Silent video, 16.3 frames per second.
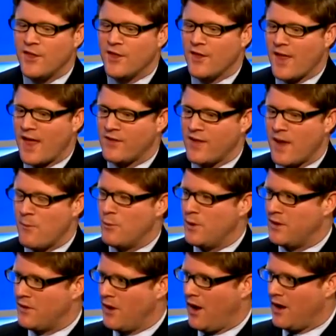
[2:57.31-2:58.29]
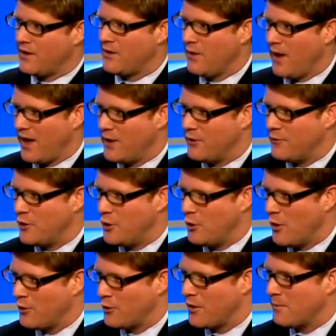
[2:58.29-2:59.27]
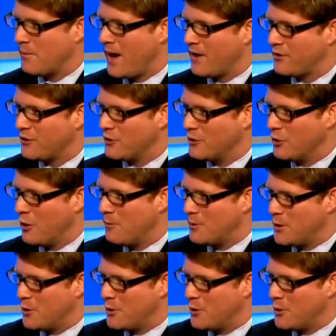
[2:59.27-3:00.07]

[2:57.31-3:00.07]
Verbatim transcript: the last time we talked, I interviewed you as with the Boston Globe, and